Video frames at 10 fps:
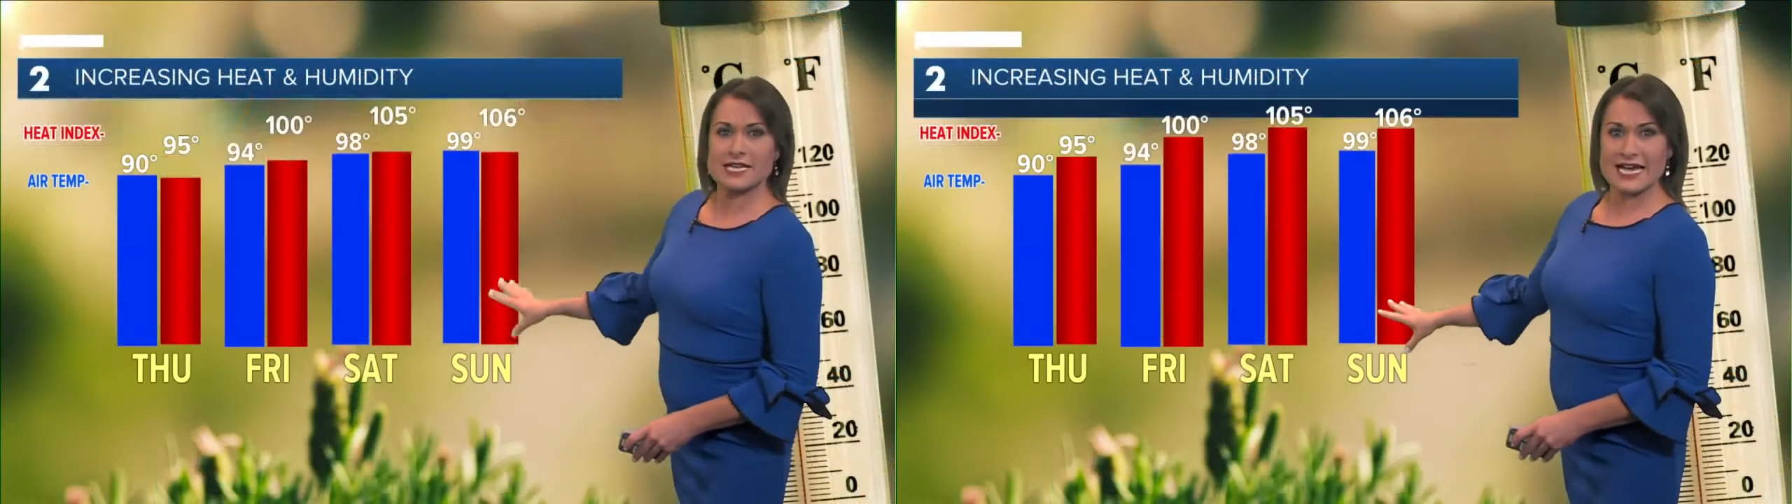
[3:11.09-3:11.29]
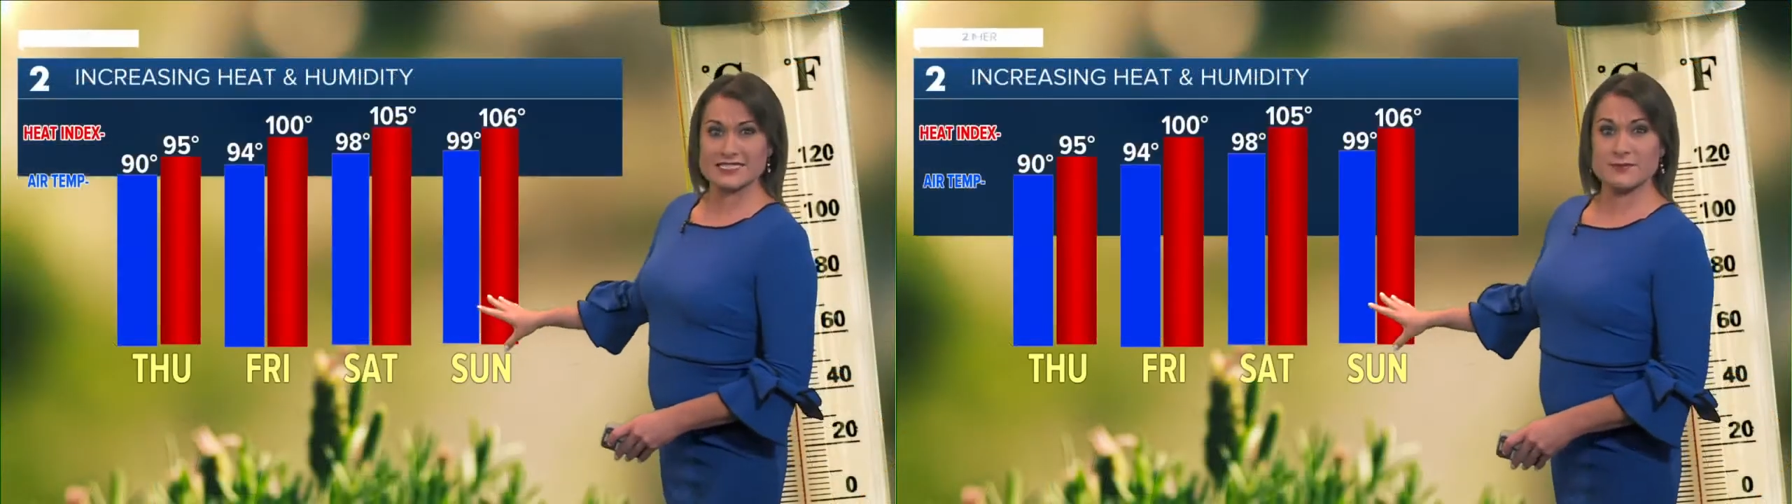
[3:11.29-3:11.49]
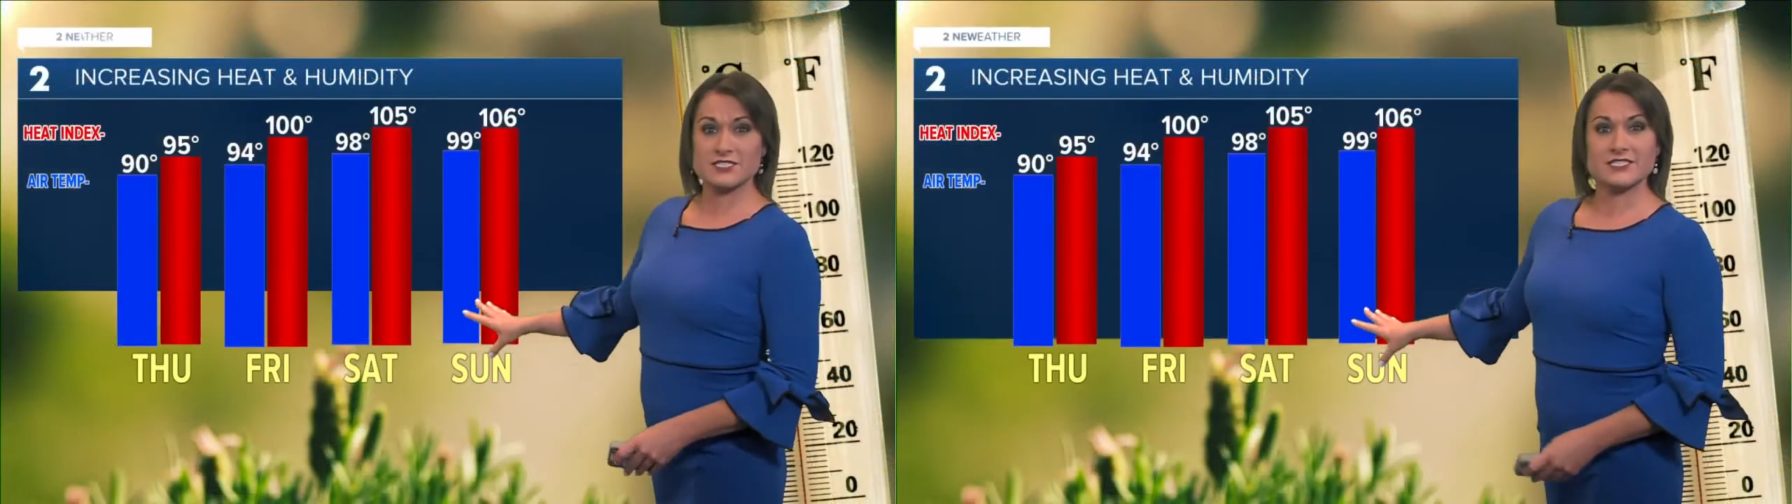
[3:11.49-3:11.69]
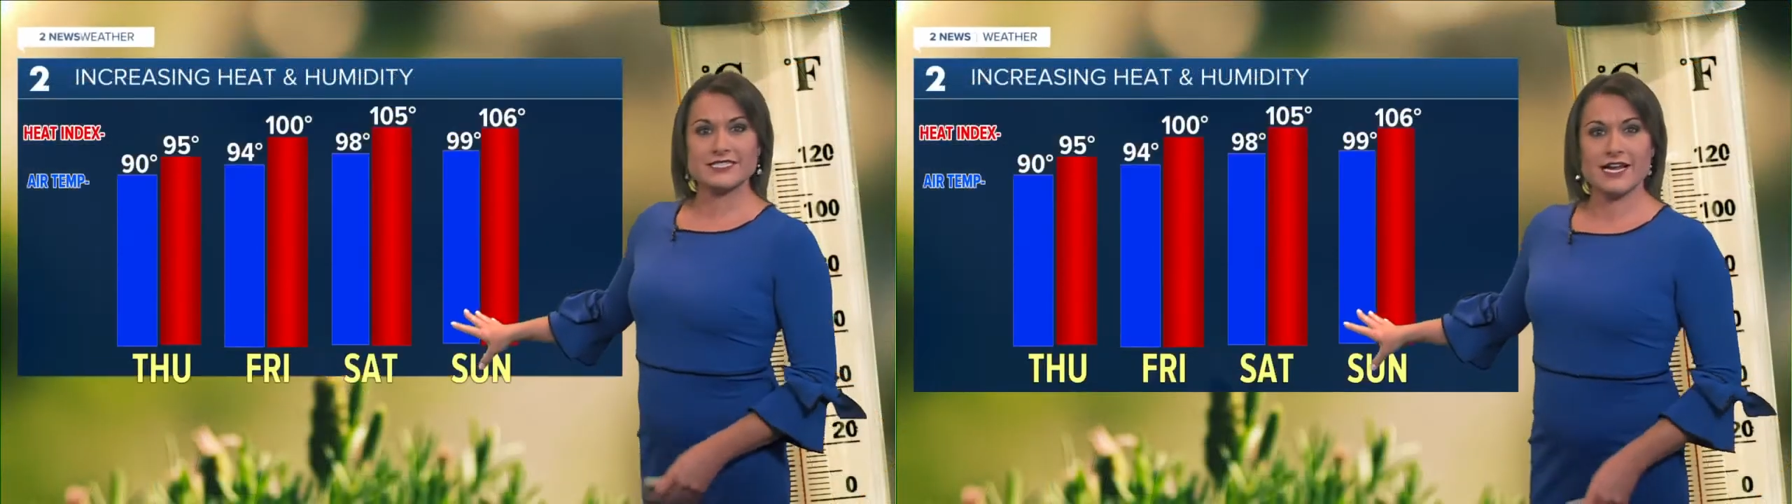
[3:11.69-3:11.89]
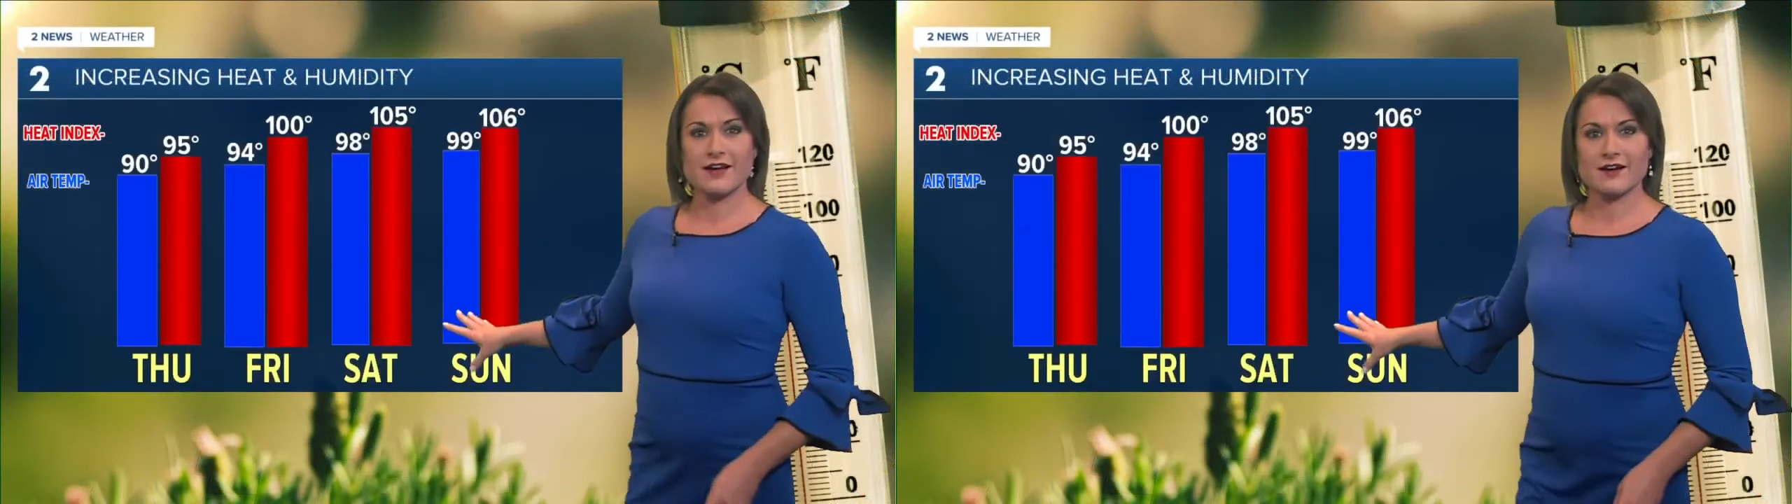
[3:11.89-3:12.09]
as much as
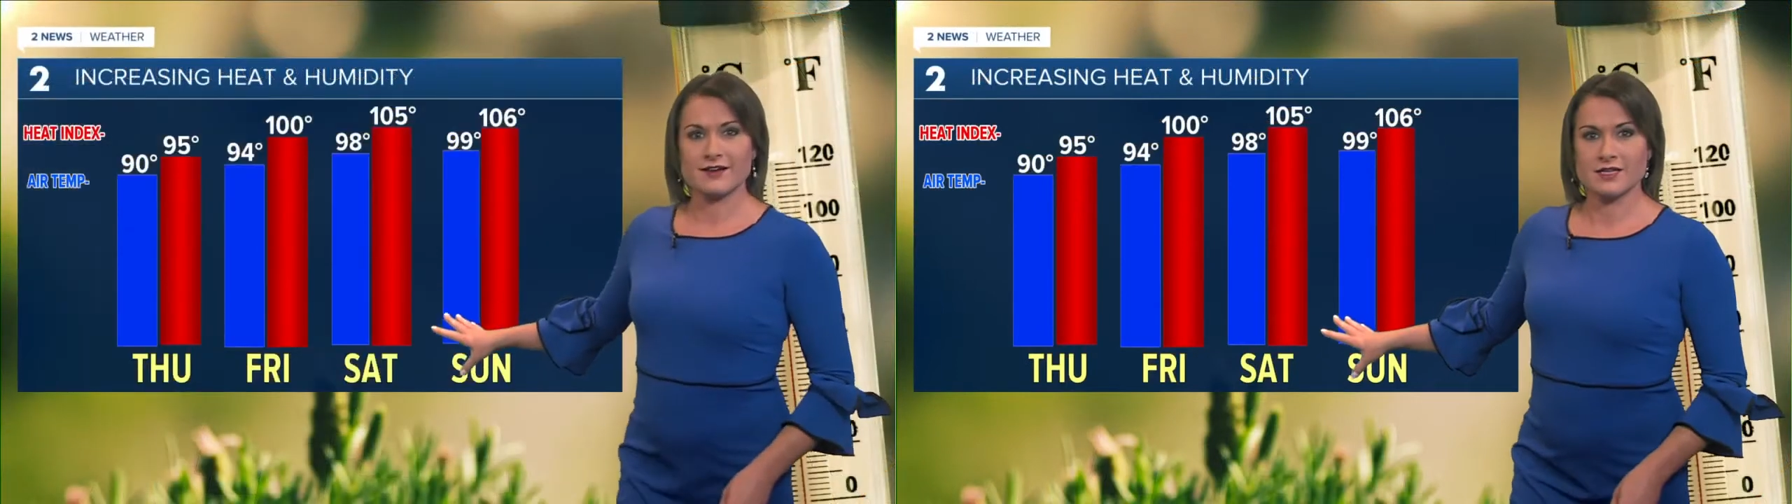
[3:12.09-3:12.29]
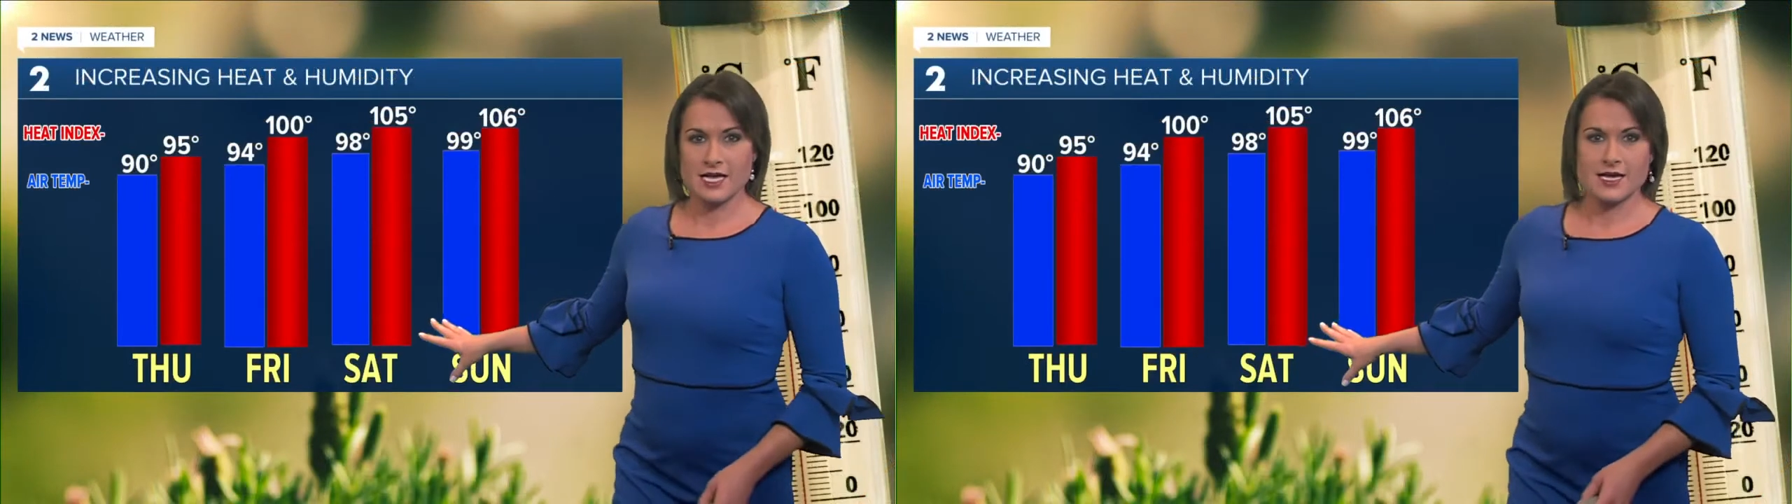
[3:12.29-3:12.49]
they are,